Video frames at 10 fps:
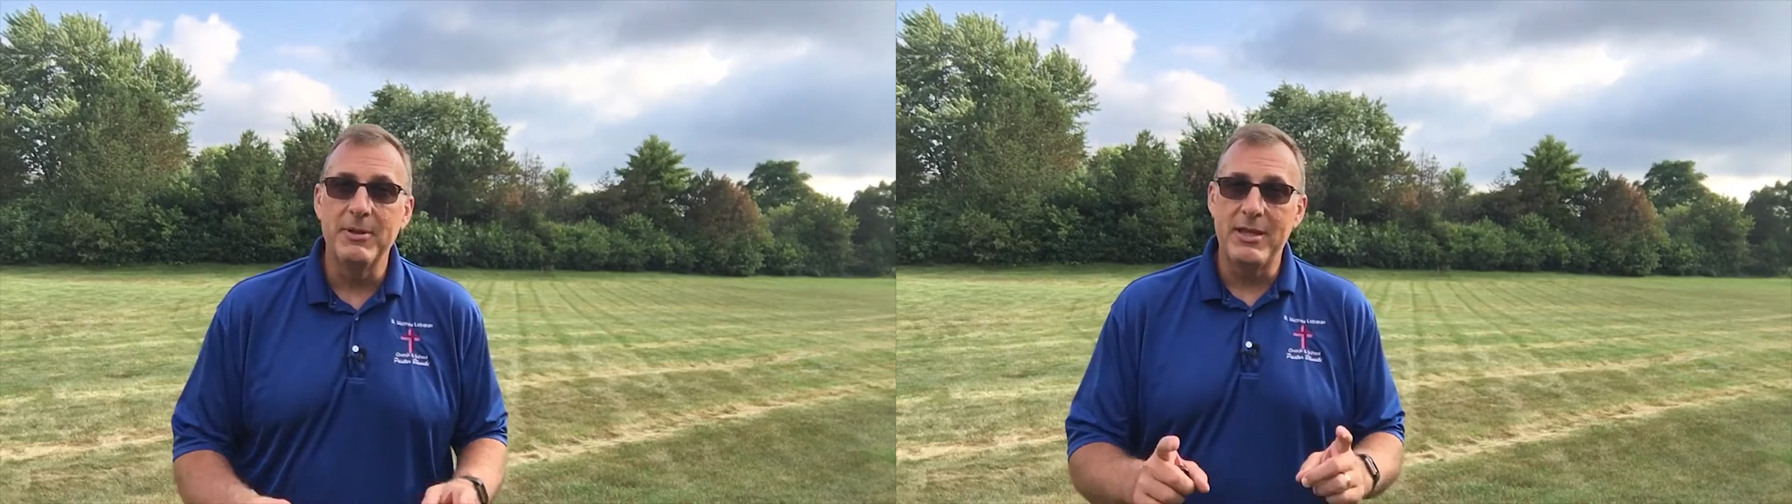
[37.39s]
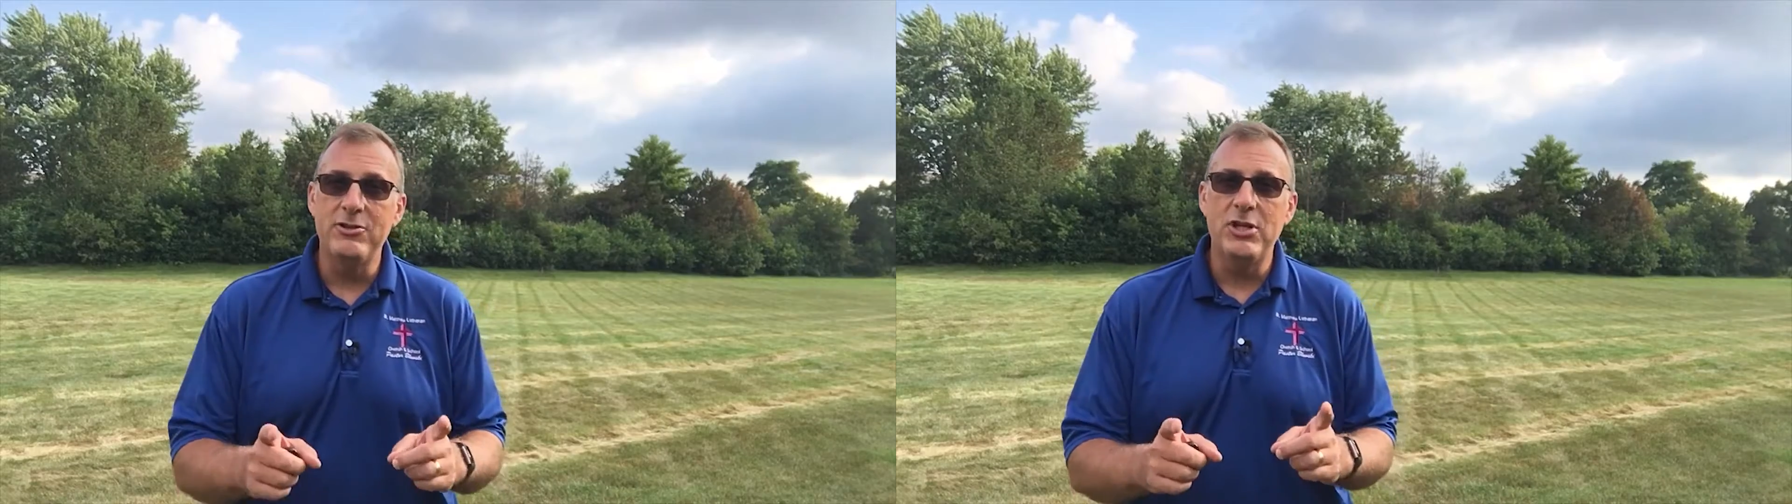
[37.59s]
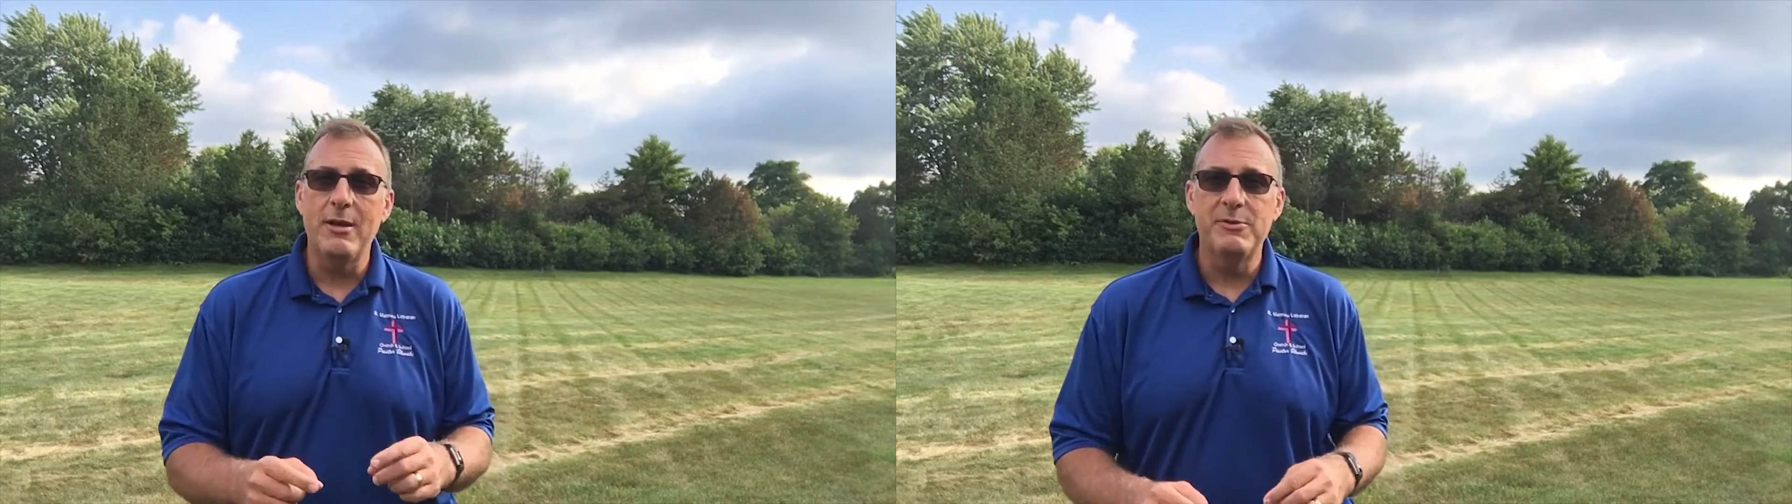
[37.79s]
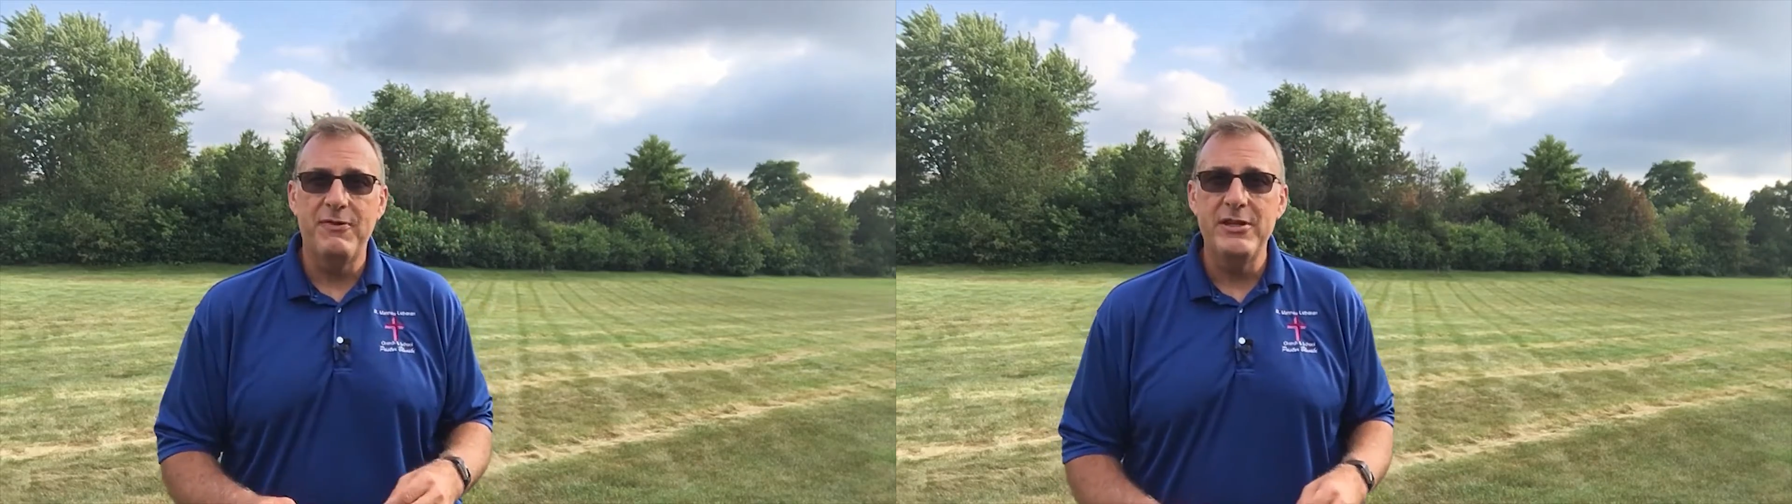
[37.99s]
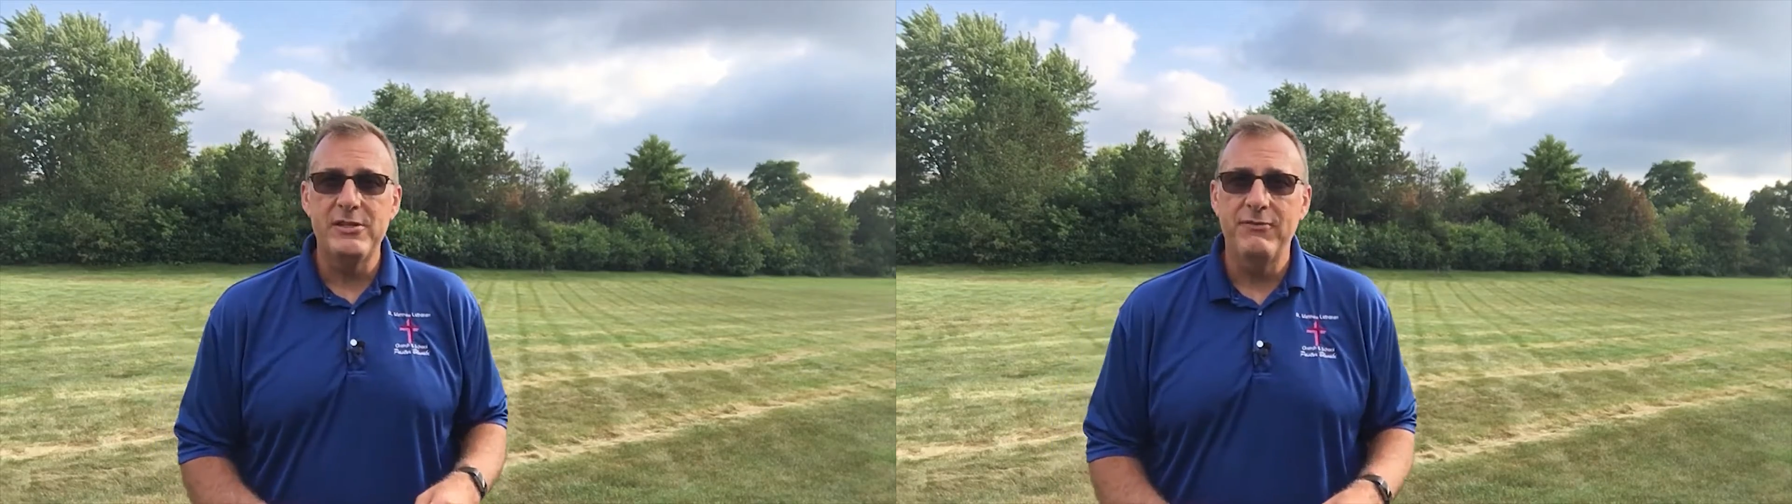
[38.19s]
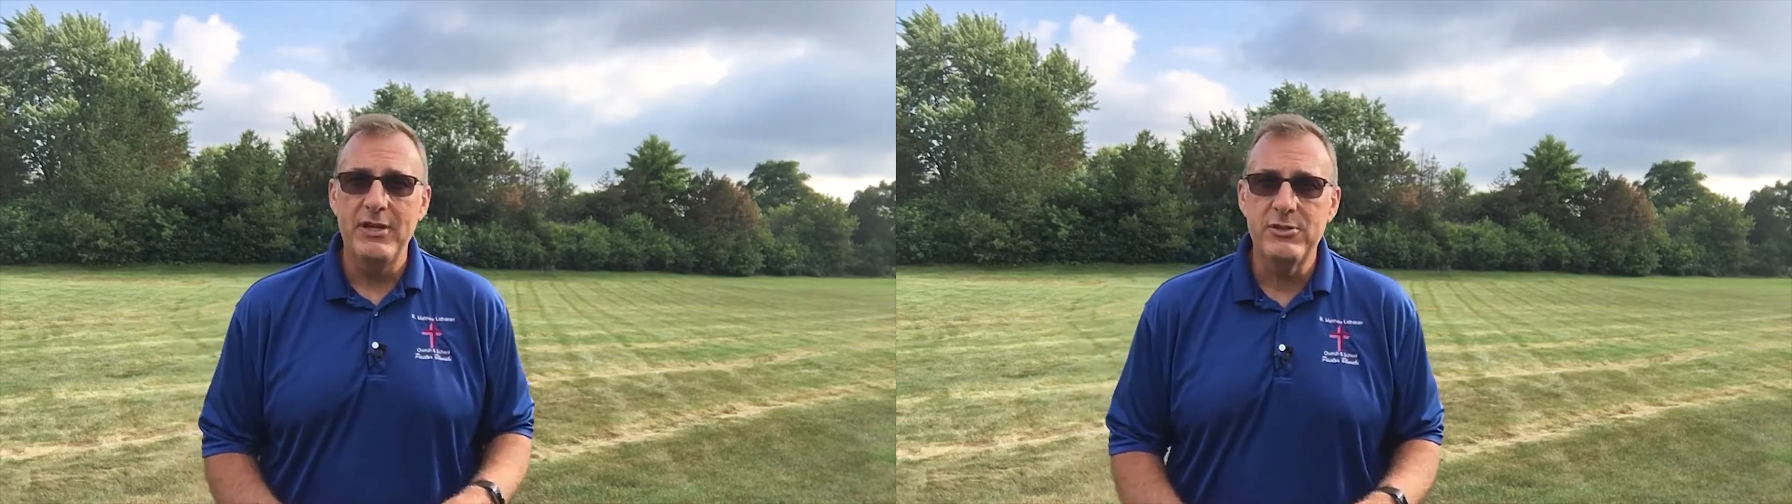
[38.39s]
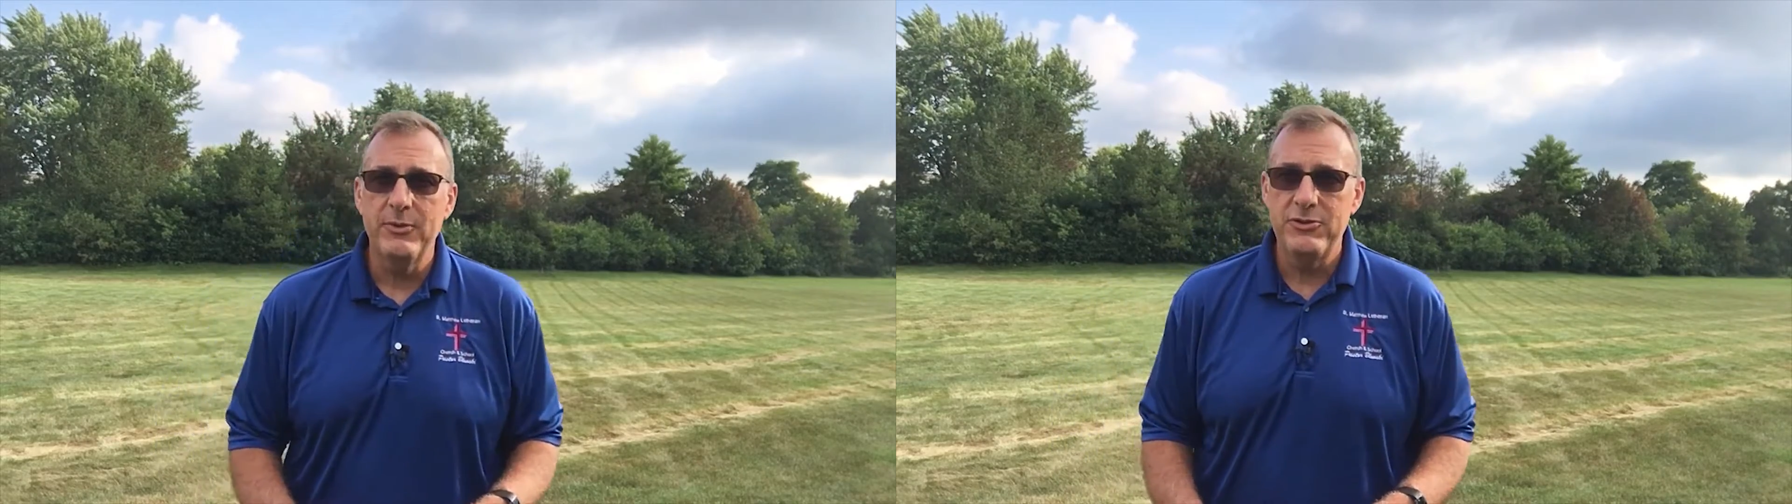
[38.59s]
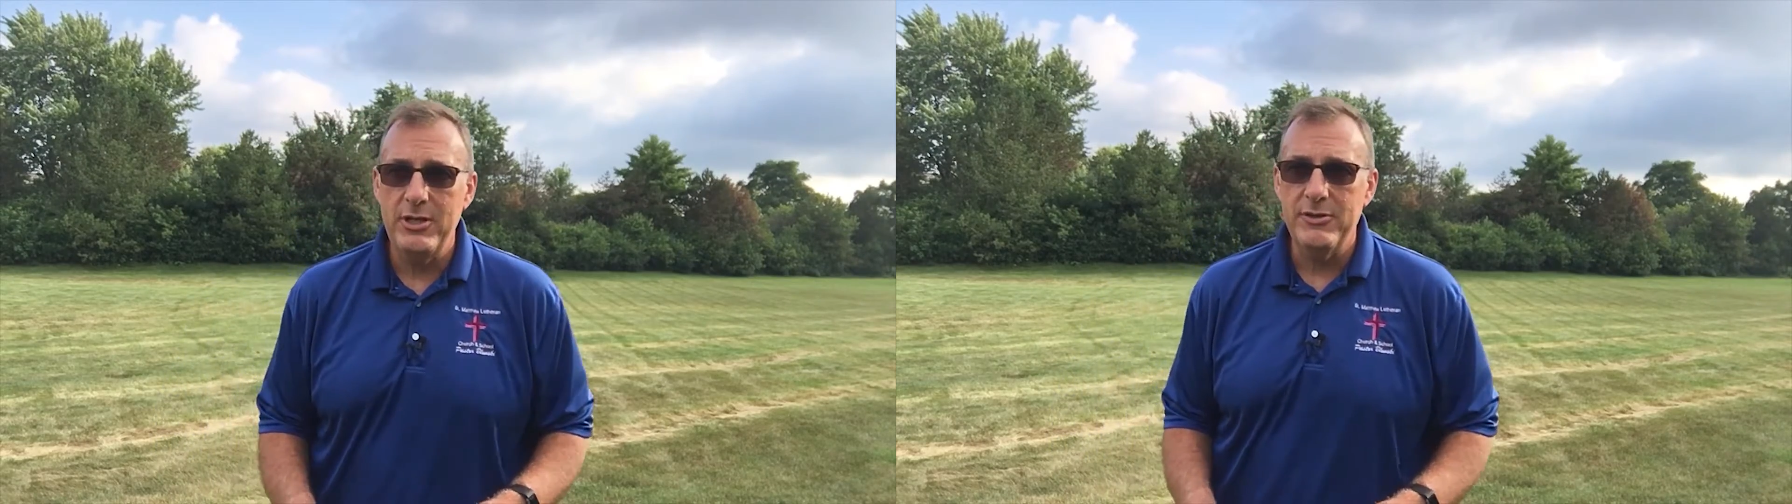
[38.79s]
But then she comes face to face
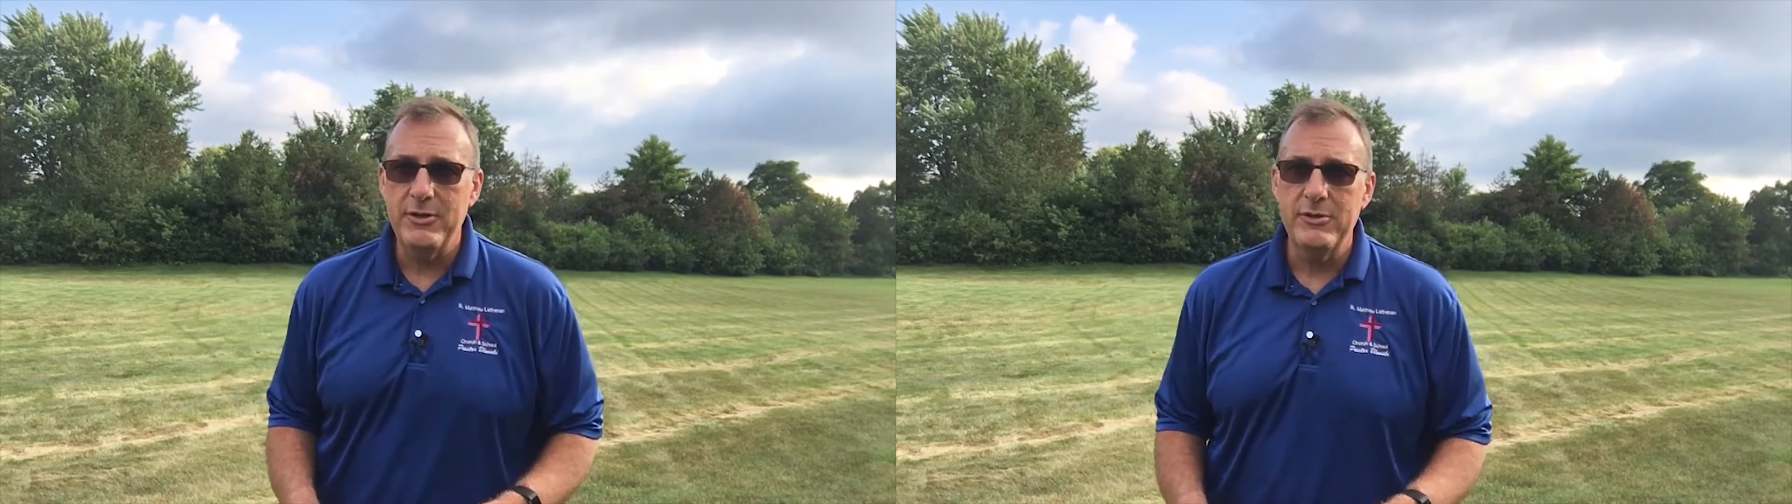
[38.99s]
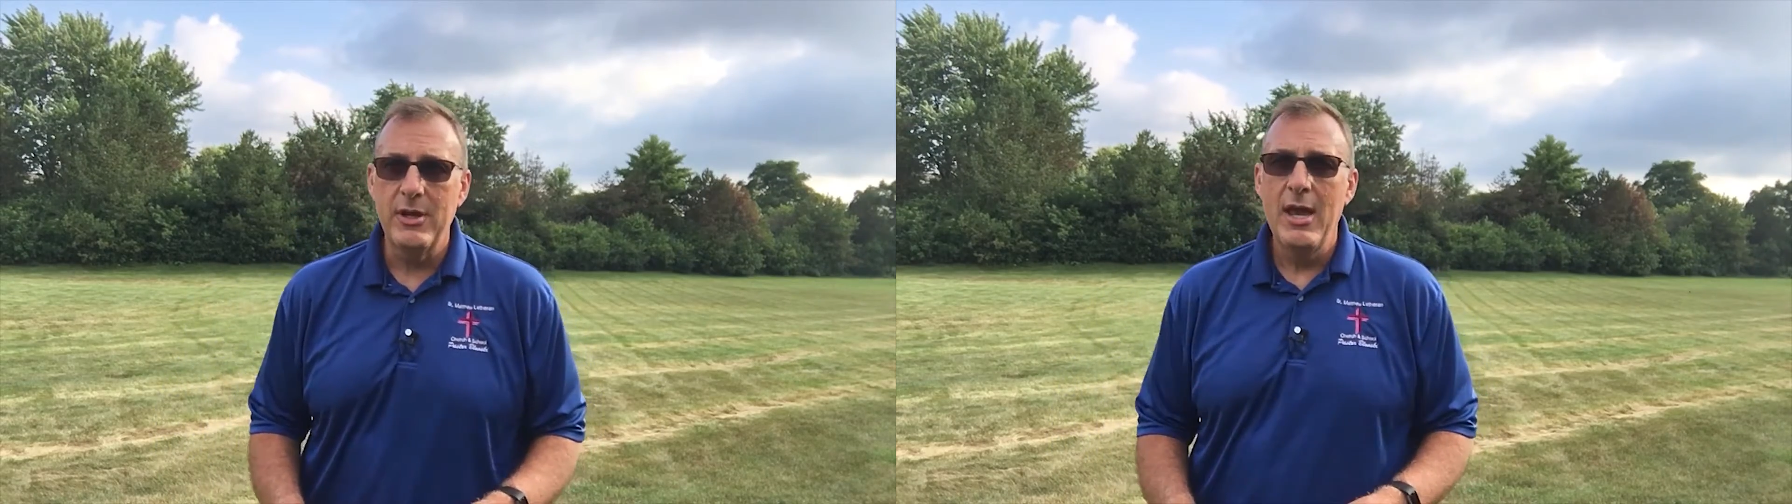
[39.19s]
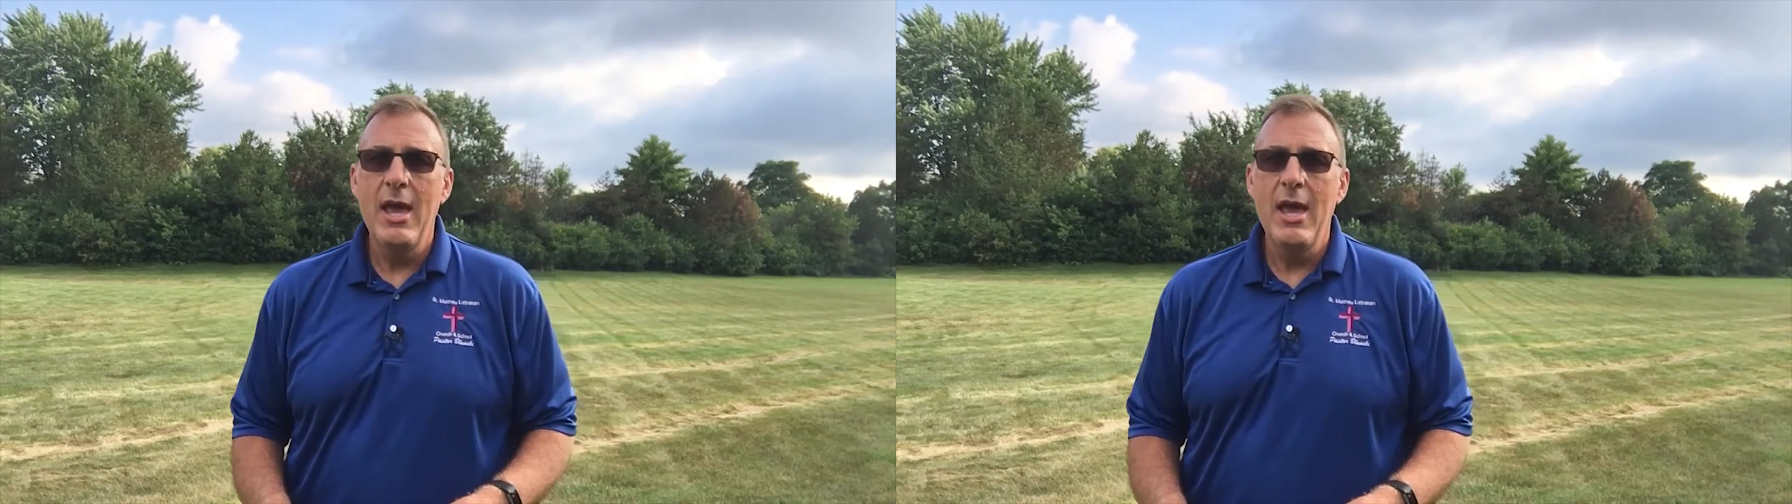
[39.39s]
with Jesus,